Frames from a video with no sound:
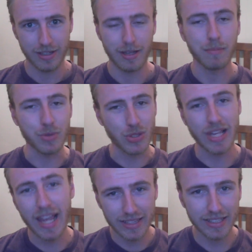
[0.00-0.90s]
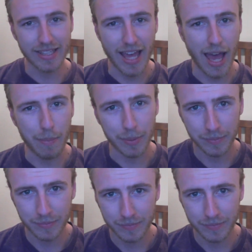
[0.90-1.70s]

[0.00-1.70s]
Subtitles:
But you can't let that happen.